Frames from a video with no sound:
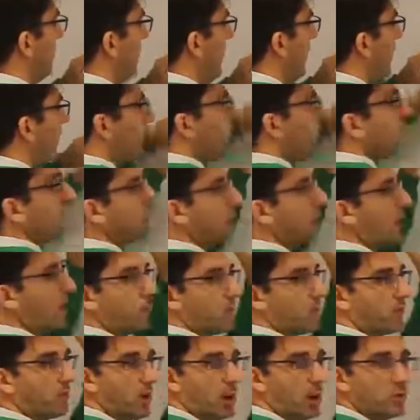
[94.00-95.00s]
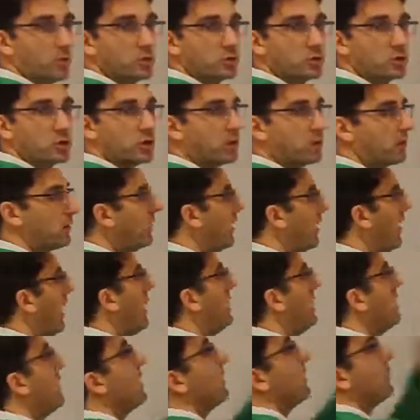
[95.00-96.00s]
every type of publisher
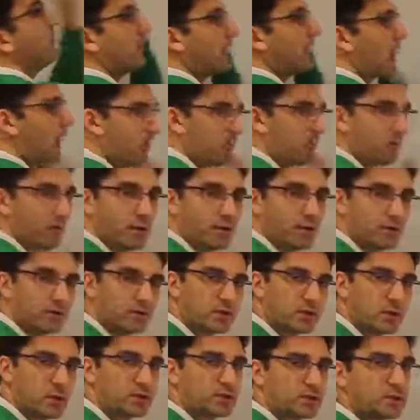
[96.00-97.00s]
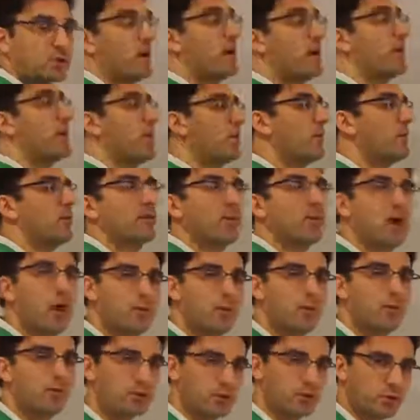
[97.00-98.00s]
and every type of advertiser and every
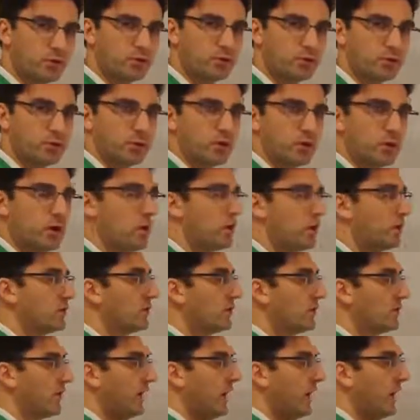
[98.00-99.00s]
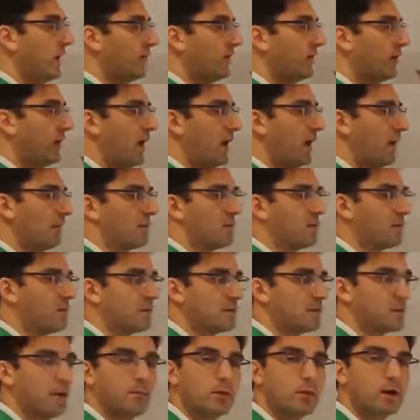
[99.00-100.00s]
type of user. So they have to have
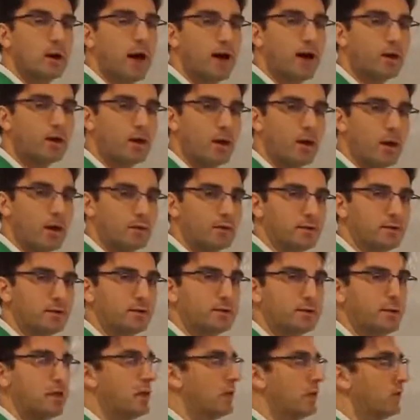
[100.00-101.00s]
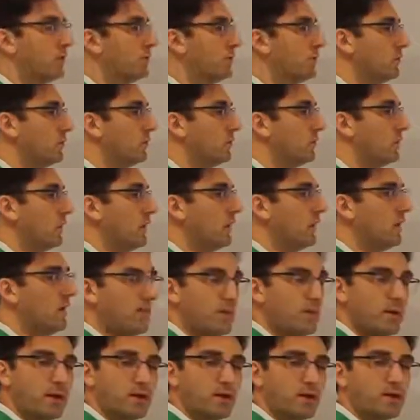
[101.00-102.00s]
some guidelines to
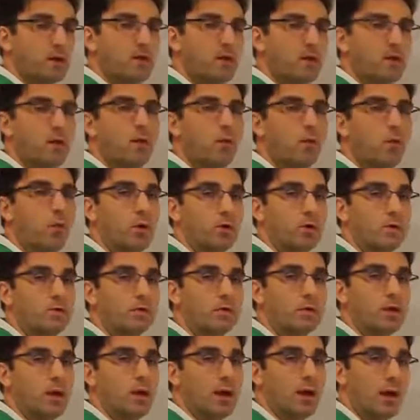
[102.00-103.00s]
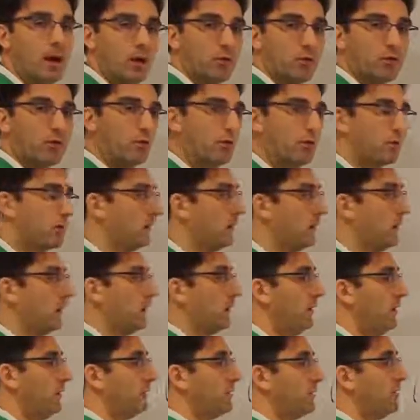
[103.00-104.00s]
limit what's allowed
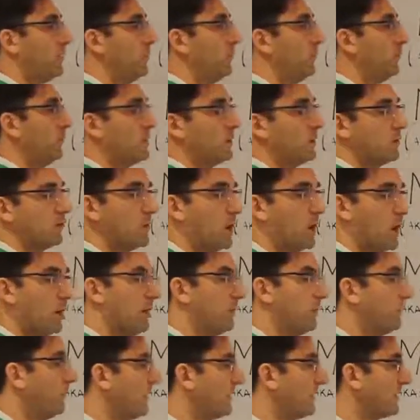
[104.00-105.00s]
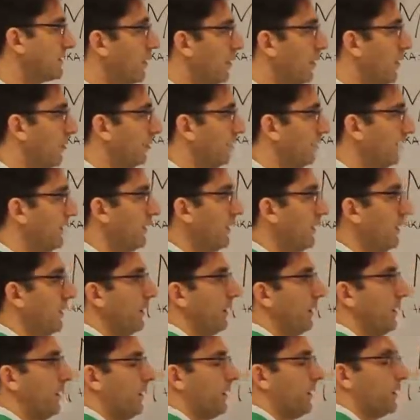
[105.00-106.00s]
to run and be sold.
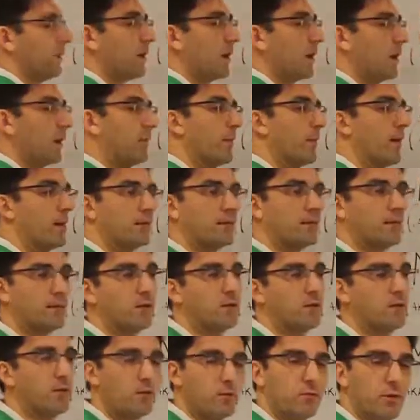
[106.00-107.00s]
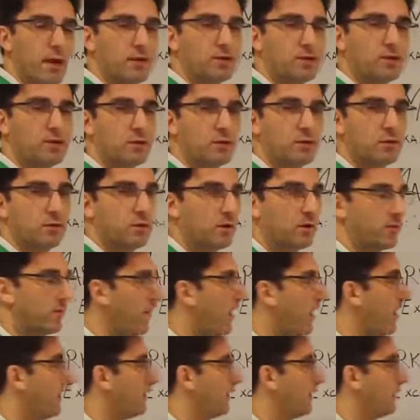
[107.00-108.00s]
Going back to the rancher, the
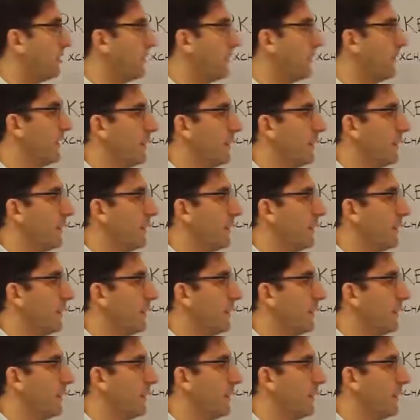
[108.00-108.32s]
farmer,